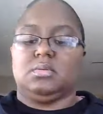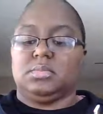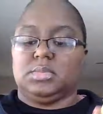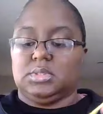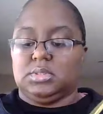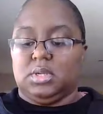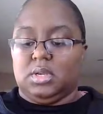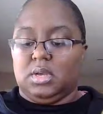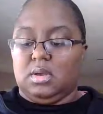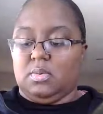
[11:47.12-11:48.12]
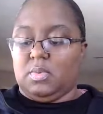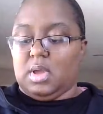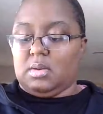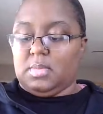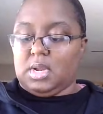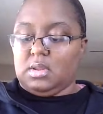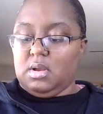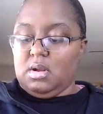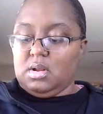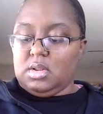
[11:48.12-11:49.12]
Let's see, I wind my
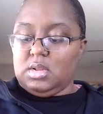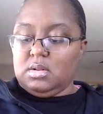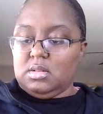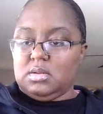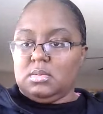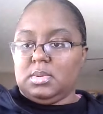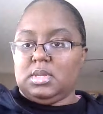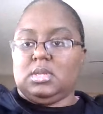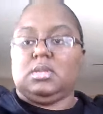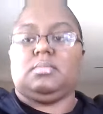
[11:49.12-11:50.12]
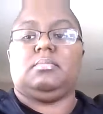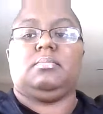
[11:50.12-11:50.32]
yarn here a little bit.